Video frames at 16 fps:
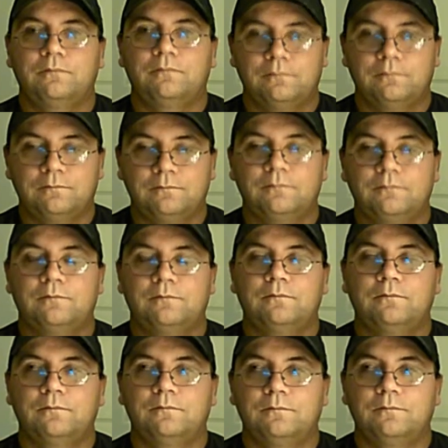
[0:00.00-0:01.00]

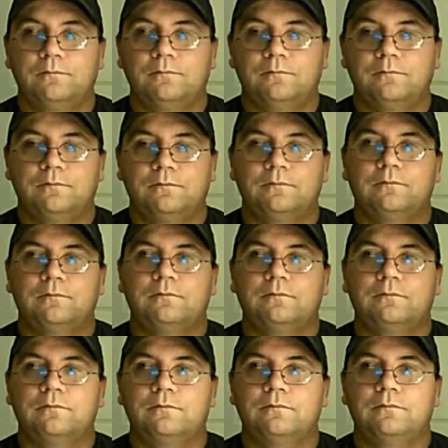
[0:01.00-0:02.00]

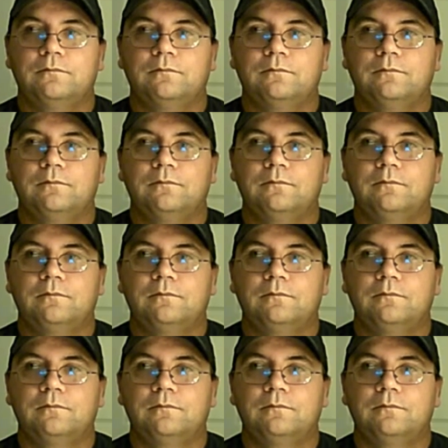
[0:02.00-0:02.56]
No words are spoken by the person on screen.